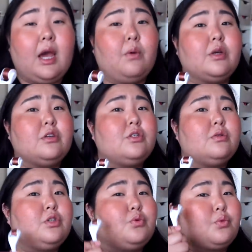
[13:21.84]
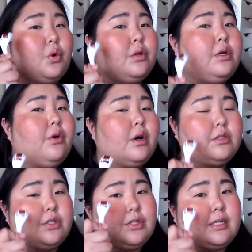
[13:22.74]
And what you do is you roll it
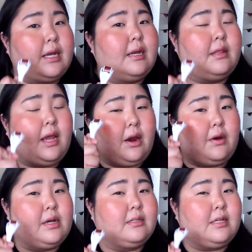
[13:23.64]
across your skin in the areas